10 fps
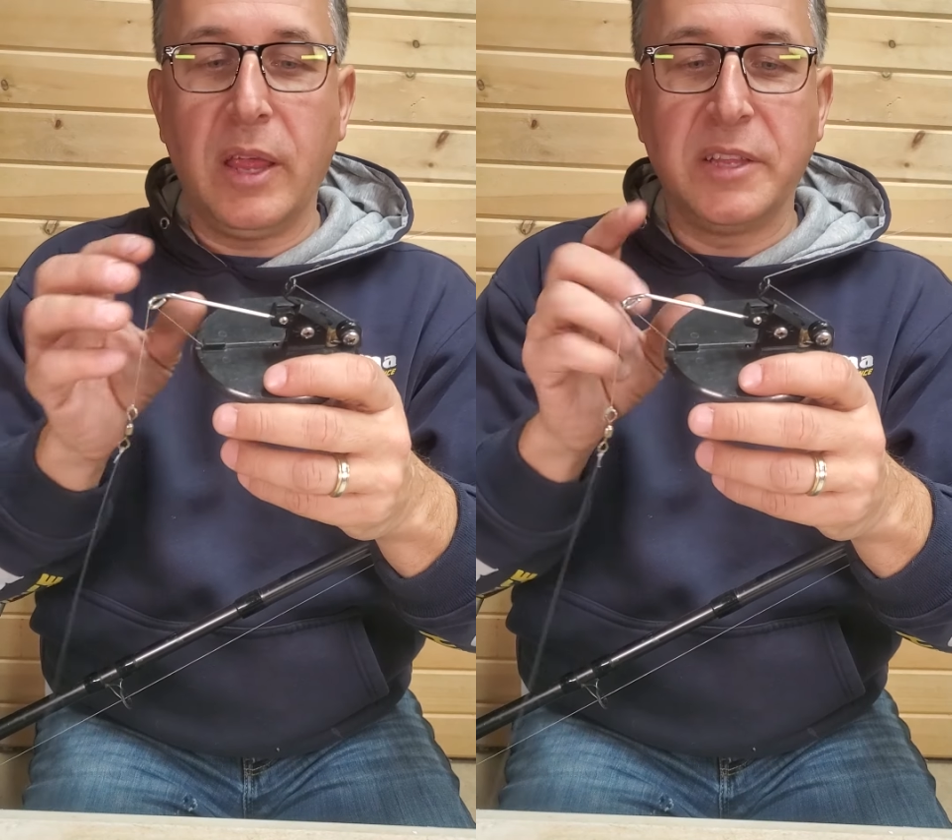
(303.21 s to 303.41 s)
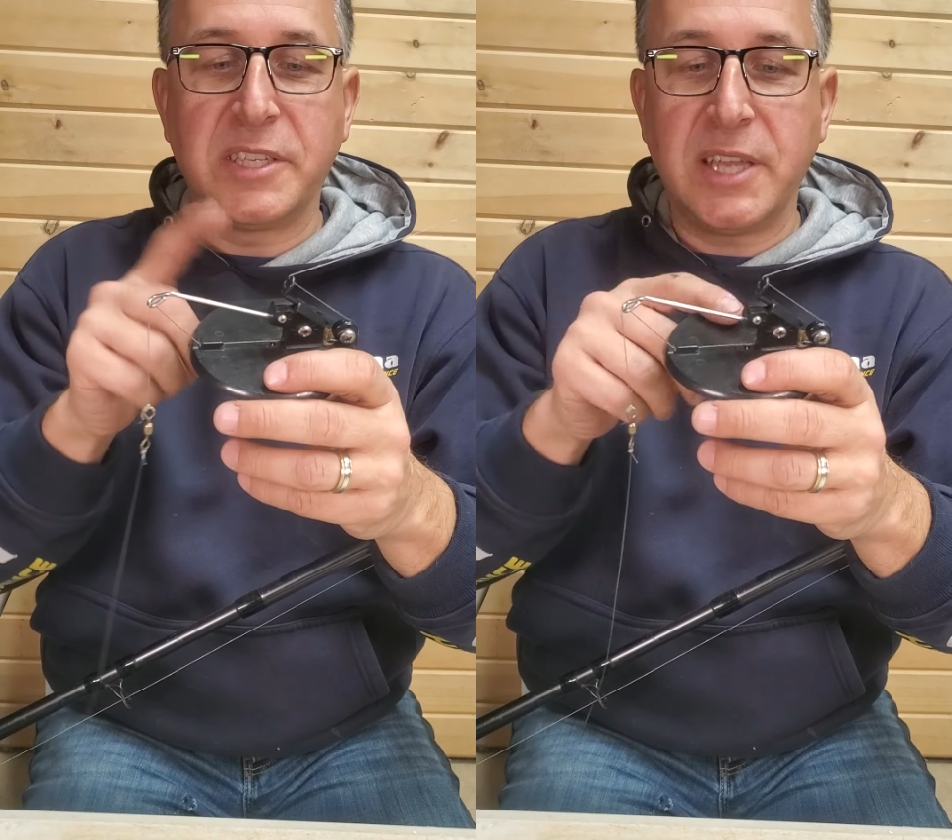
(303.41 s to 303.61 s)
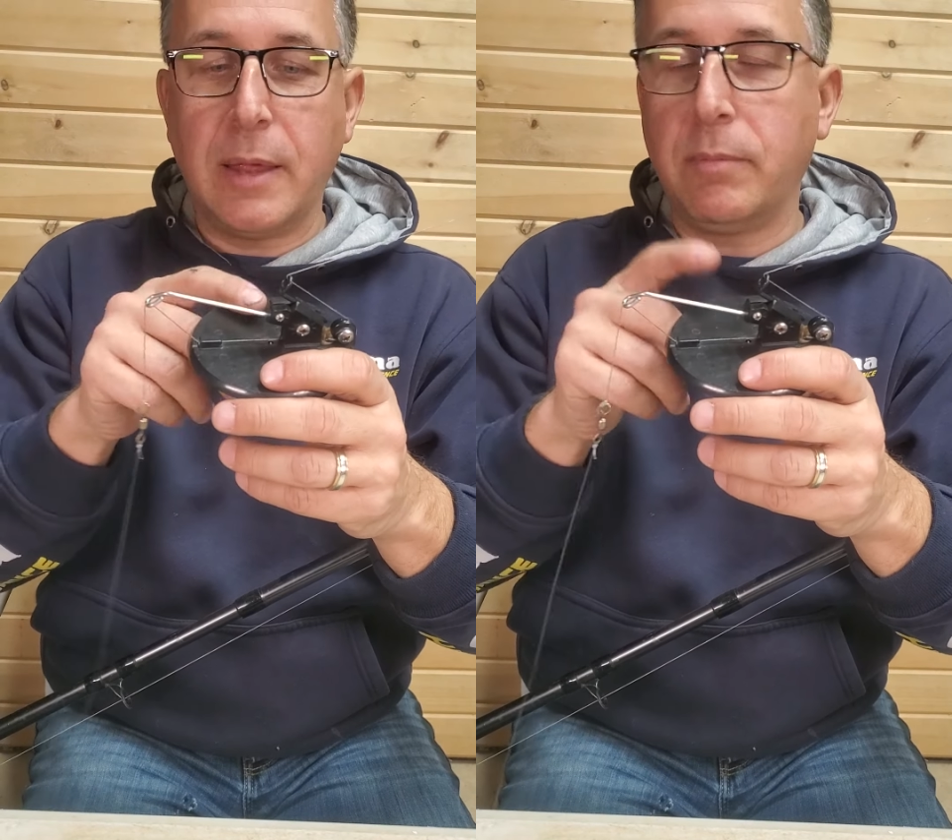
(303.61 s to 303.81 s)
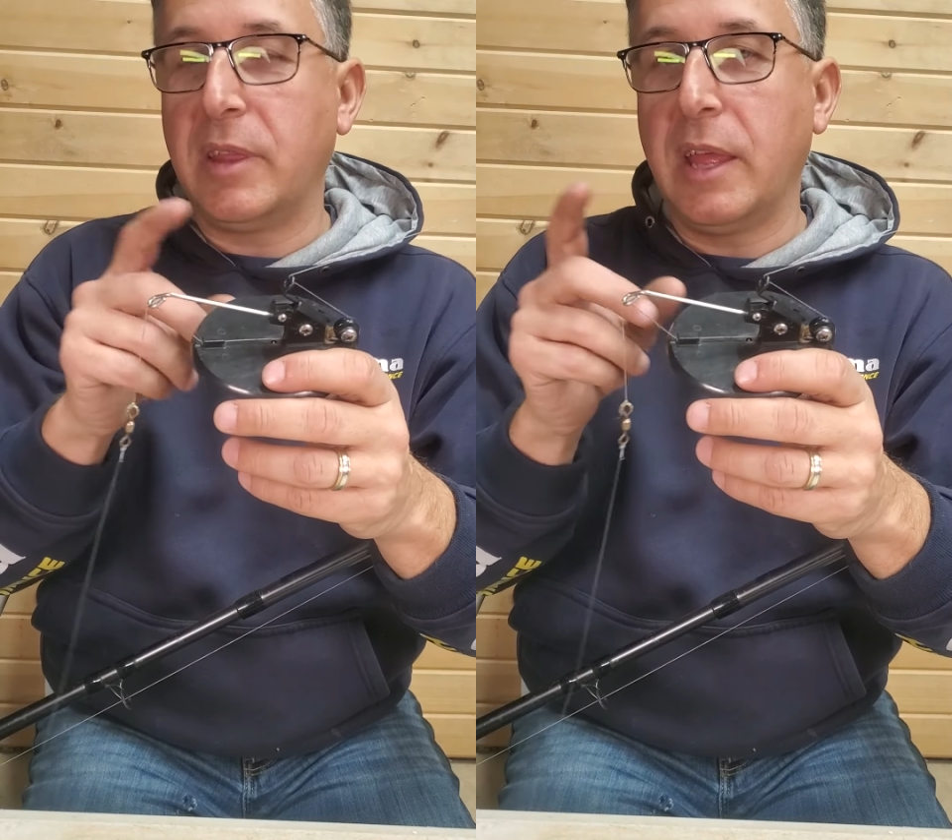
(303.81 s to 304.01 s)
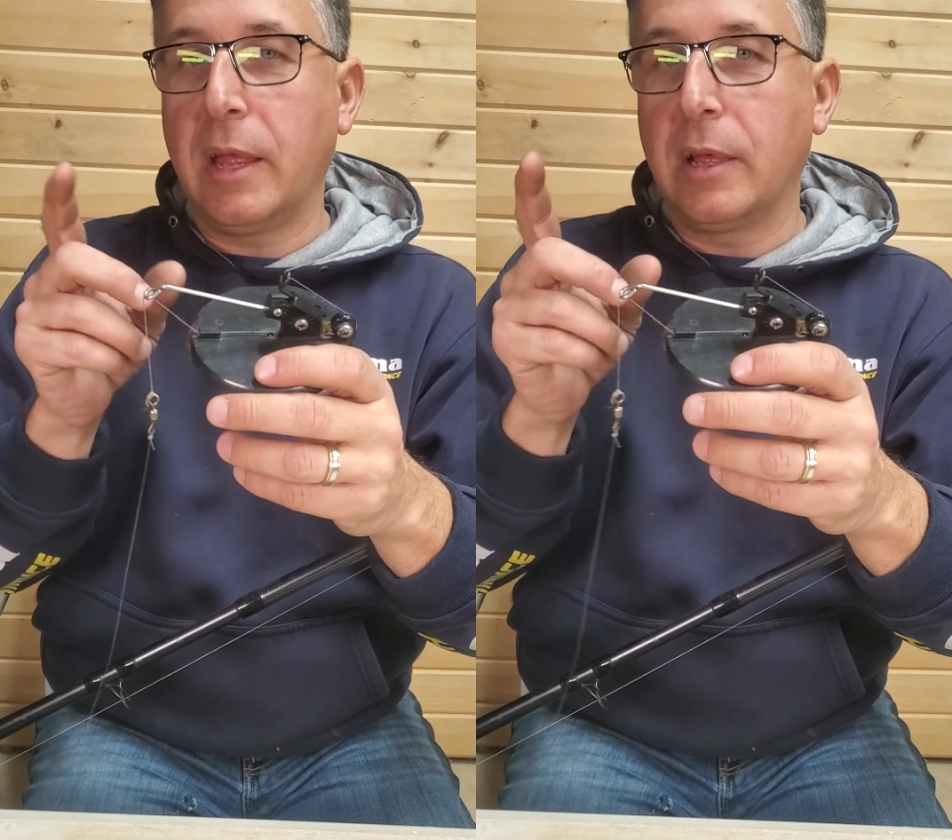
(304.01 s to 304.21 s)
and same
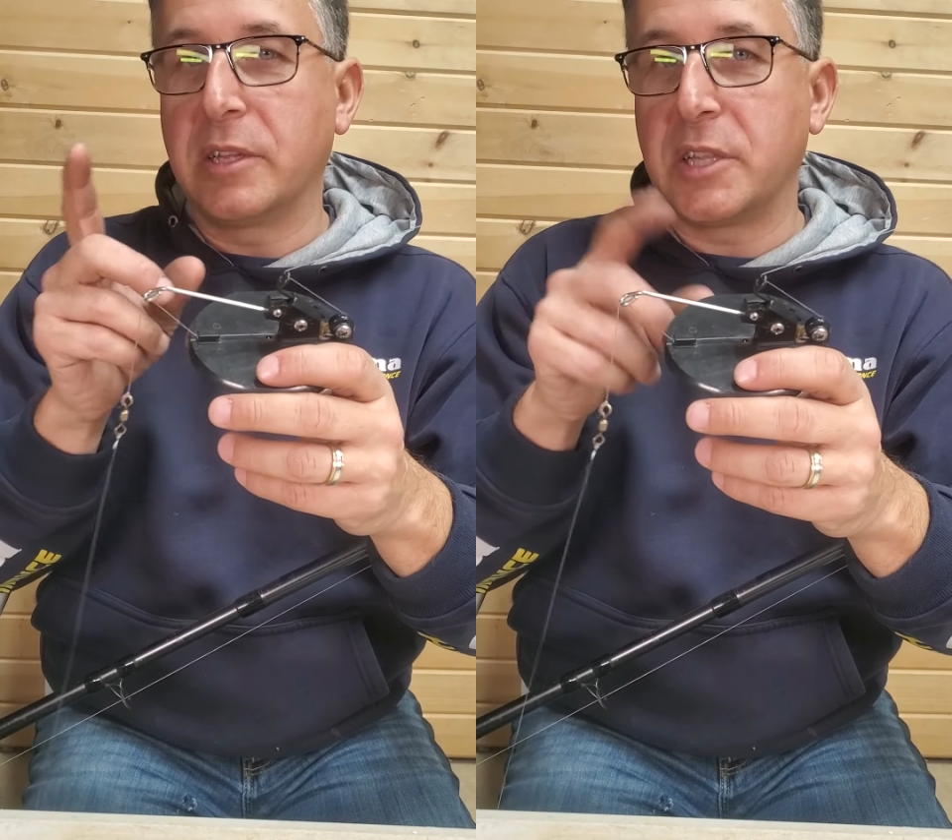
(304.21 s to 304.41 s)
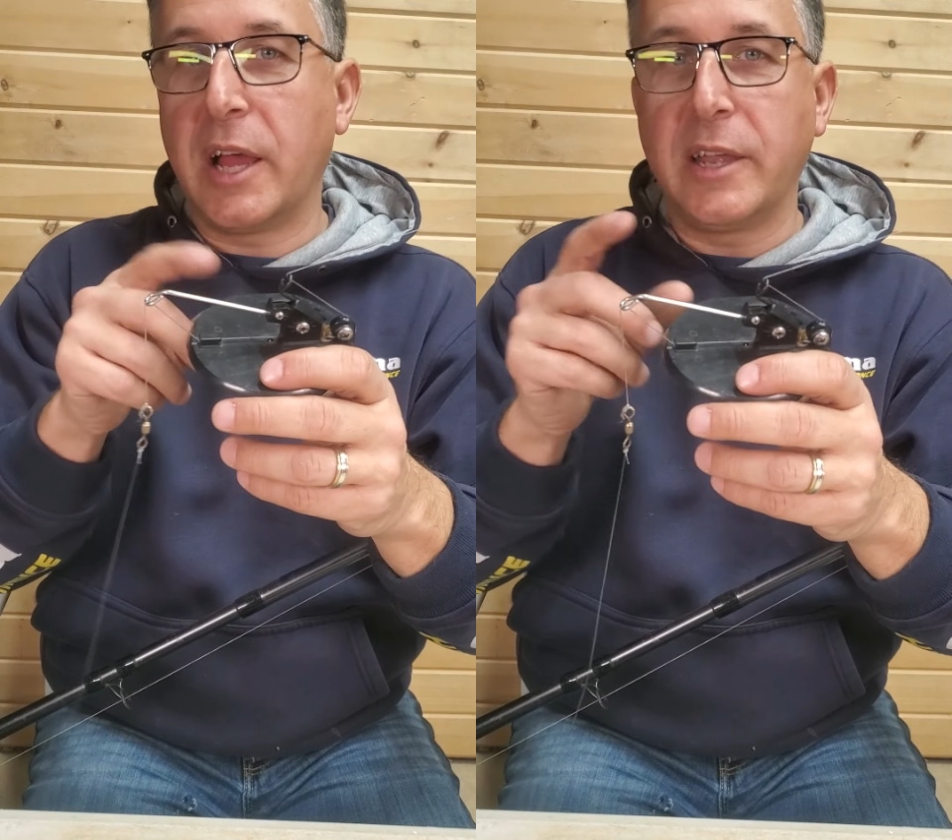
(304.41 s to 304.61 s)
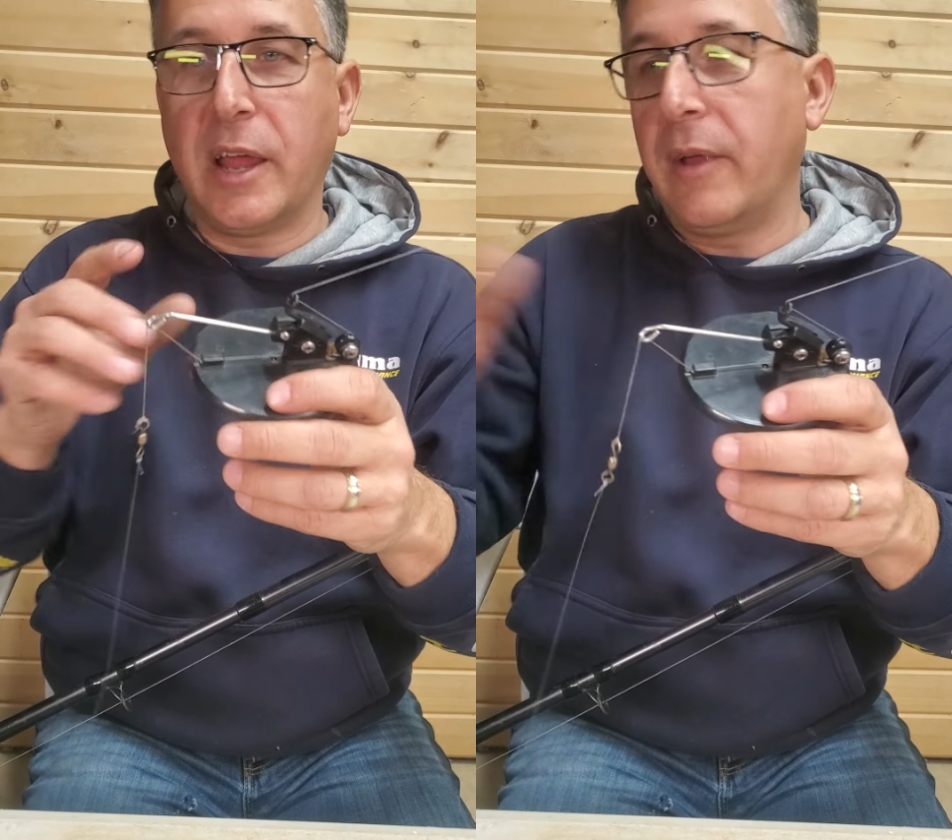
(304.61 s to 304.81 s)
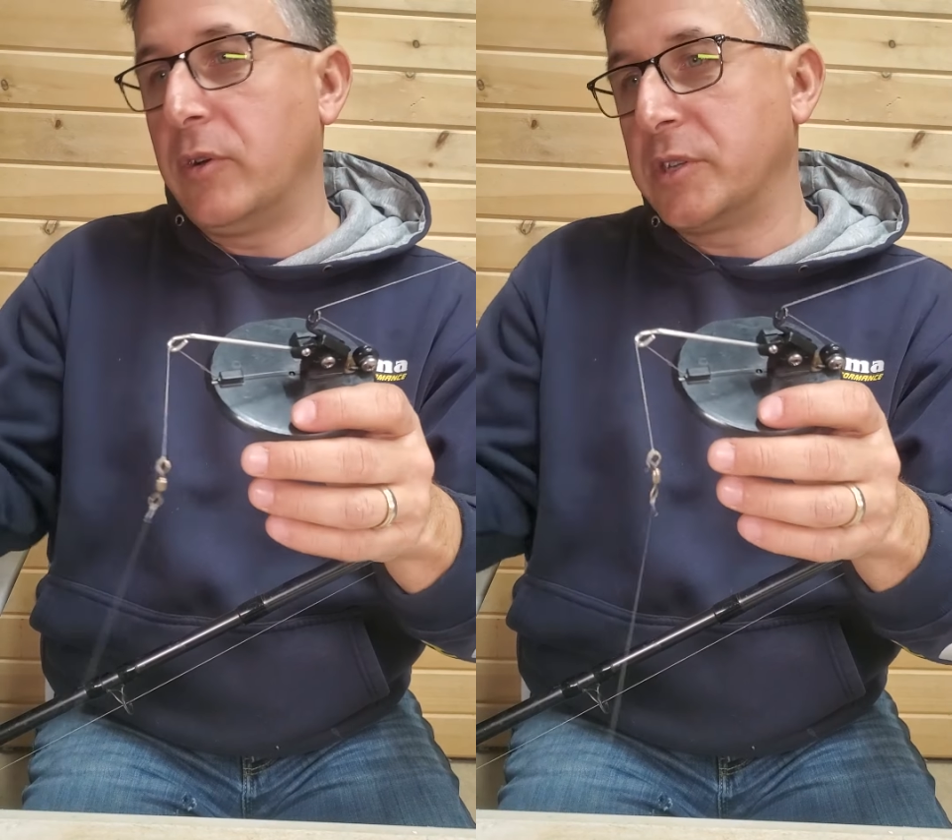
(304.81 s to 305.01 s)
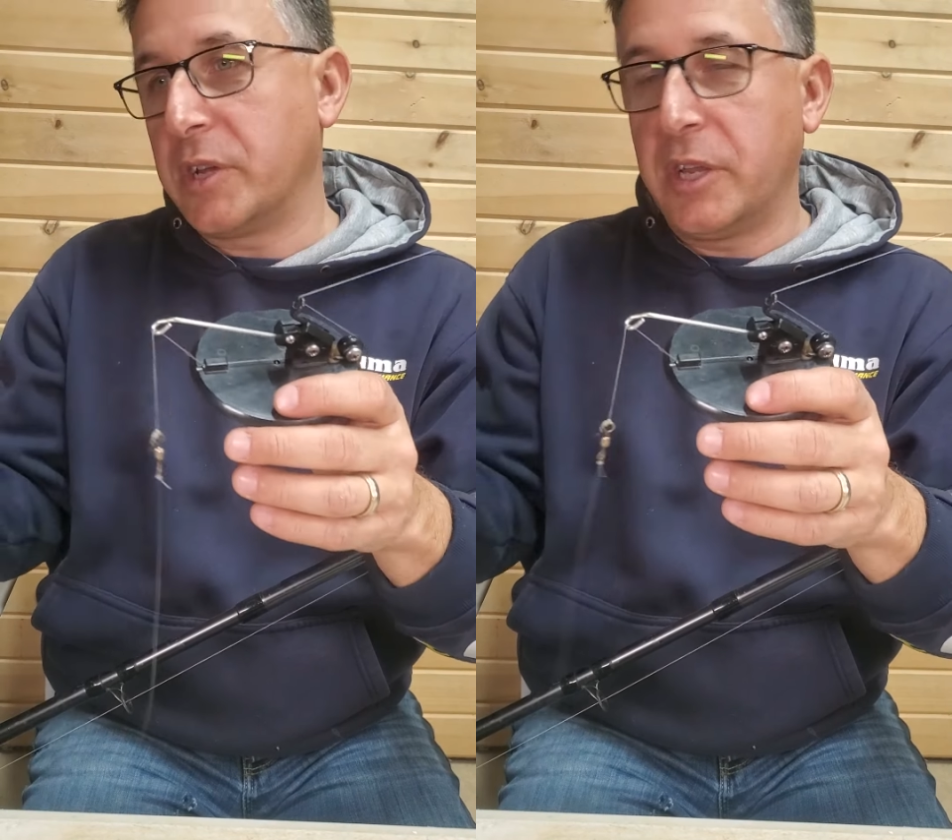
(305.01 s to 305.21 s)
thing, slide divers on